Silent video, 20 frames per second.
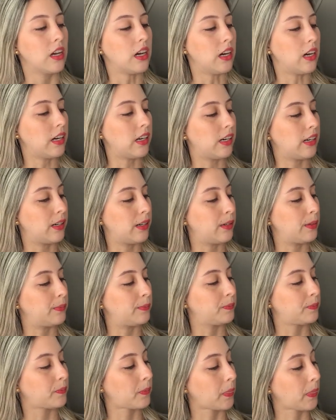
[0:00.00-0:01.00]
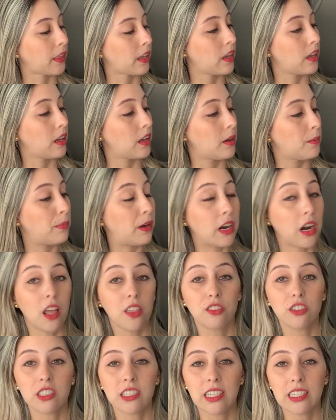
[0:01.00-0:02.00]
But
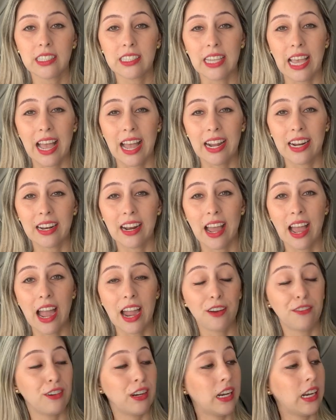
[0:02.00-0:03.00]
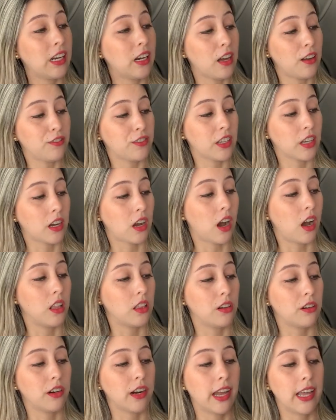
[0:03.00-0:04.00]
other than that, I really love the
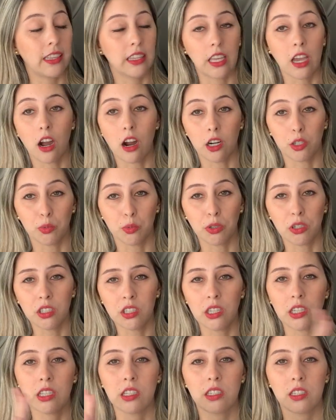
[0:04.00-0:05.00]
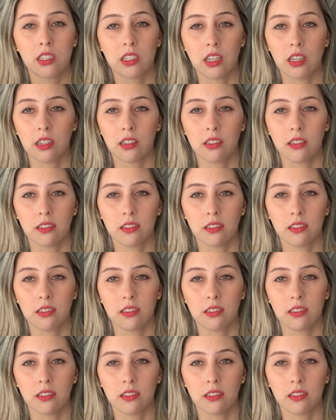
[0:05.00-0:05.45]
color and the hardware. It's